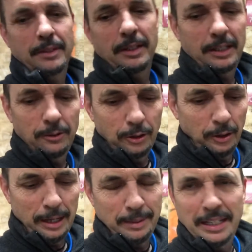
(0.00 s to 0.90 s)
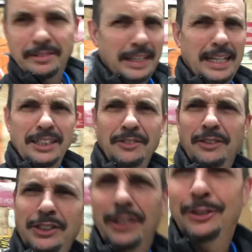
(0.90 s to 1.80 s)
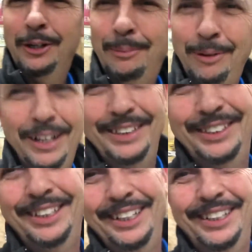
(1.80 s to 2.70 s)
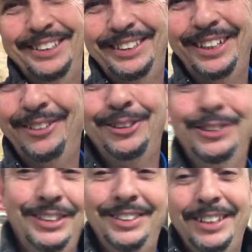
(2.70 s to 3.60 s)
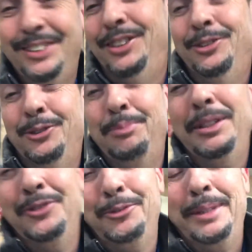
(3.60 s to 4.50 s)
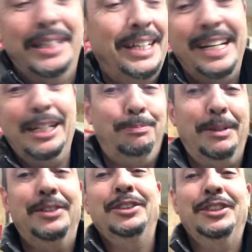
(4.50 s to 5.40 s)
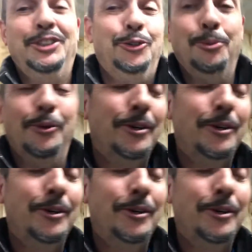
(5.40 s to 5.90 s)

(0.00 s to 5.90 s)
don't know how many days of the shelter in place it is now, because it's not a shelter in place for me. It's business as normal.